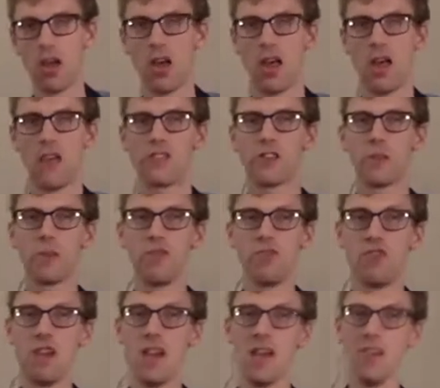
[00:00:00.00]
So be
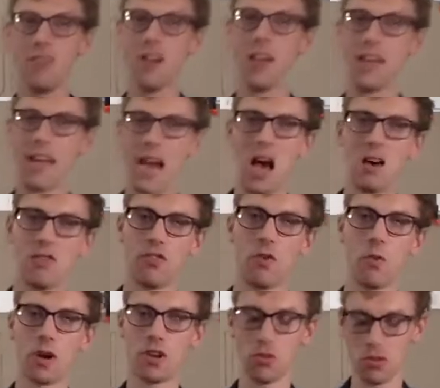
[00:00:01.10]
really, really careful
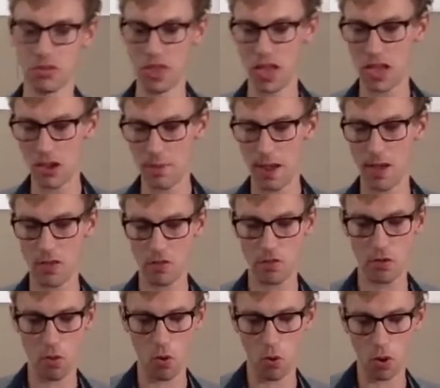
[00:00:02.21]
when you're thinking about the
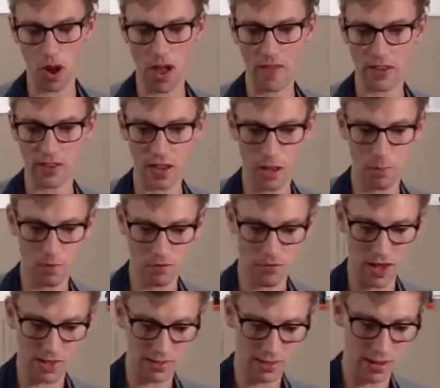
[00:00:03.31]
fork and the type of
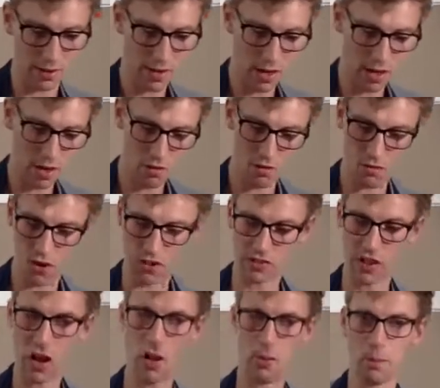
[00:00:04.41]
fitting. For
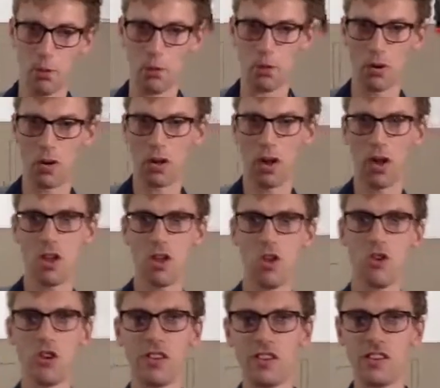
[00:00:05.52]
example, you
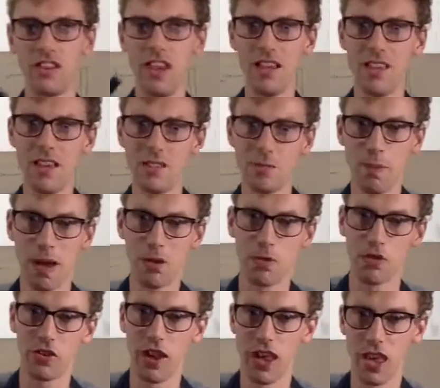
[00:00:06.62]
can see these
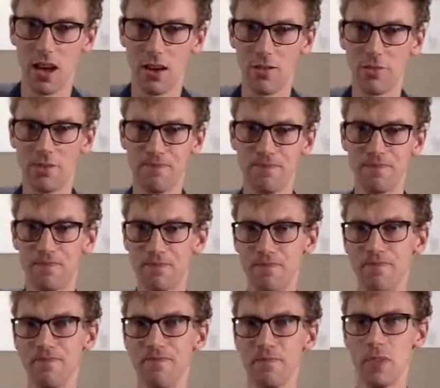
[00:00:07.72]
mounts here,
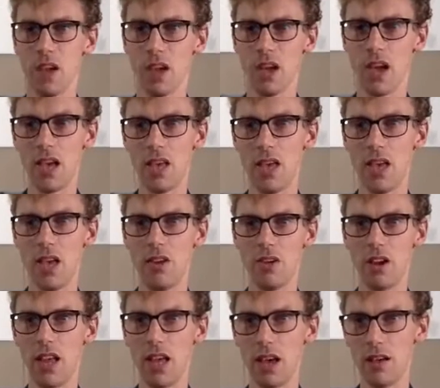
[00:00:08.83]
okay, here
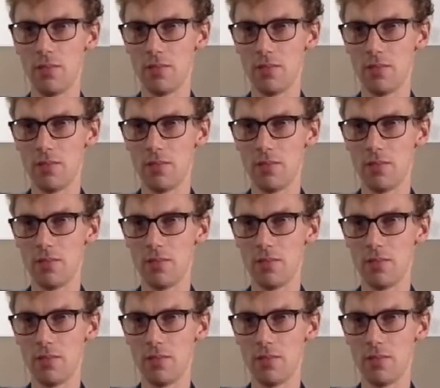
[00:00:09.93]
and here.